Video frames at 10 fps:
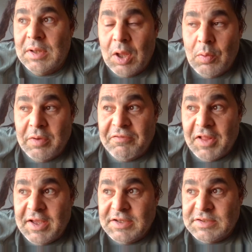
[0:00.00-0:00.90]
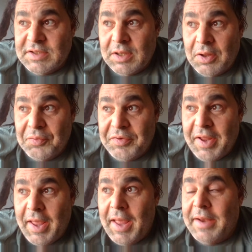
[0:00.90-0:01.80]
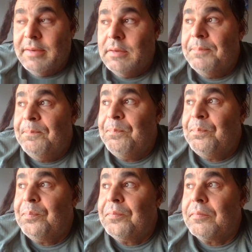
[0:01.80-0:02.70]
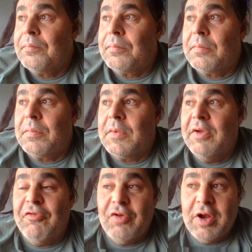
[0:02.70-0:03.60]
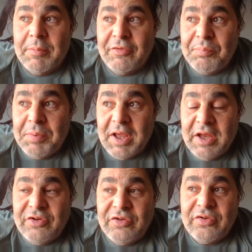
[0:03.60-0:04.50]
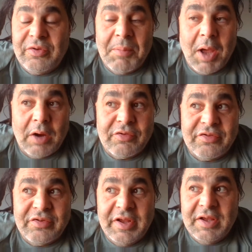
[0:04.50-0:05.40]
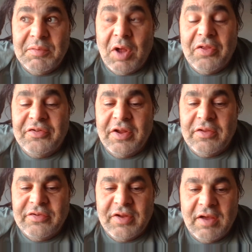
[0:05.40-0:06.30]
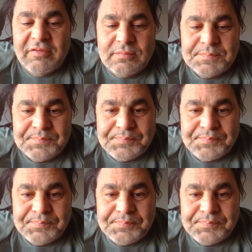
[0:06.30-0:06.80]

low inflation, low debt, freedom of speech, democracy, all this other stuff.